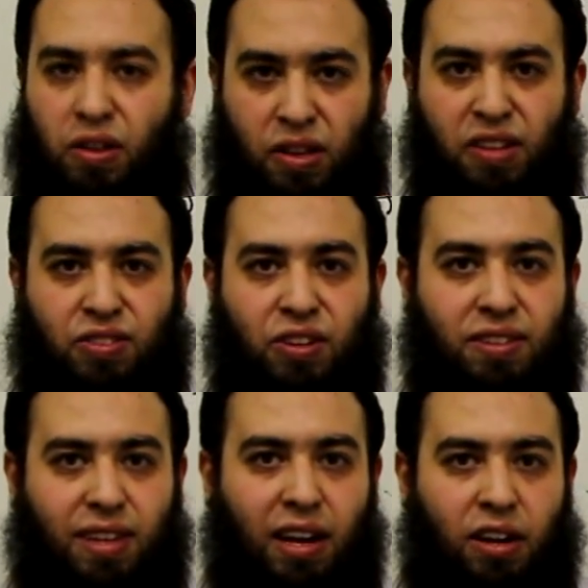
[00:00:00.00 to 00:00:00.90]
Is there
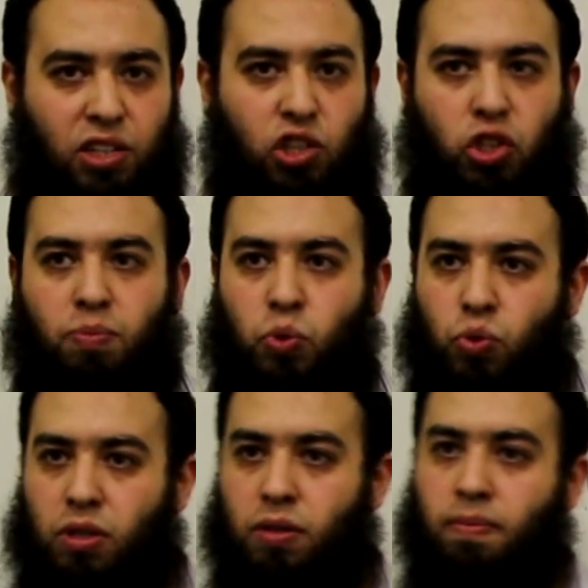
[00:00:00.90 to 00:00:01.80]
is a relationship
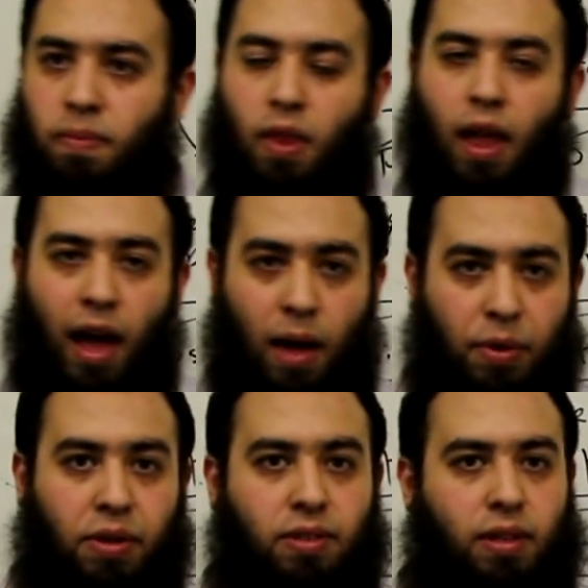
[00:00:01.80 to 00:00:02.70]
between
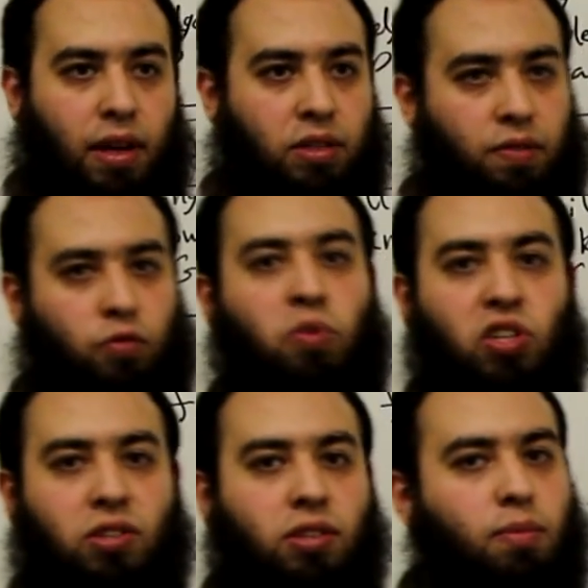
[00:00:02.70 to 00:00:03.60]
happiness and the
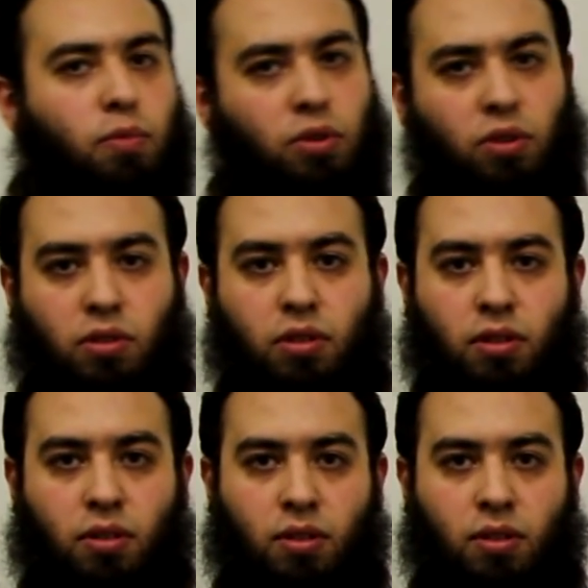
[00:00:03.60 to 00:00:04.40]
information system or not?